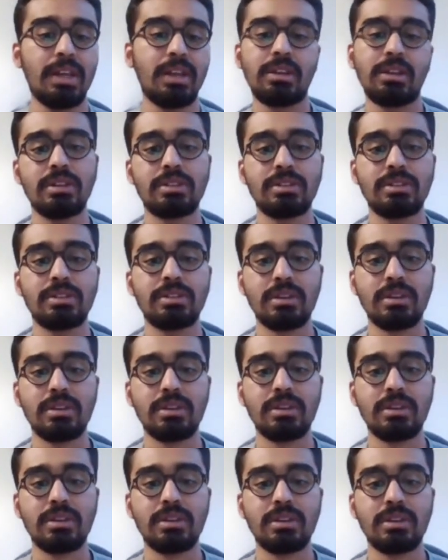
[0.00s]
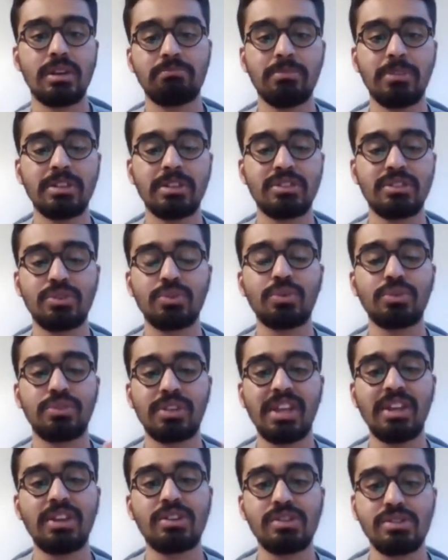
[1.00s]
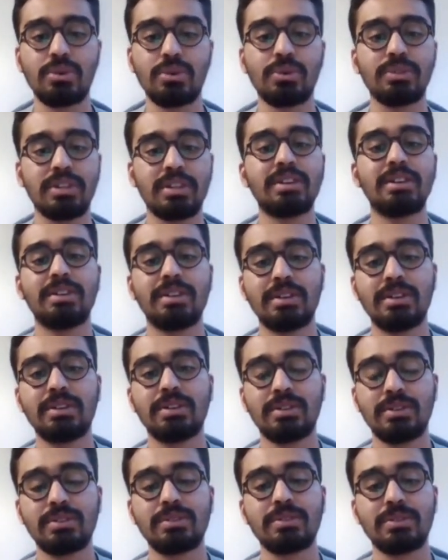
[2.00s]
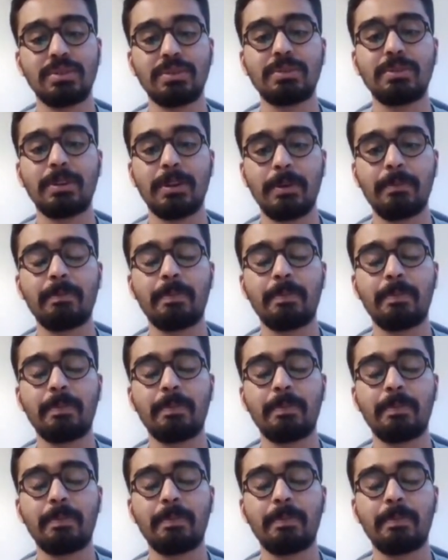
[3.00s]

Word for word: It's uh, it's two or three years old. Right. So, right.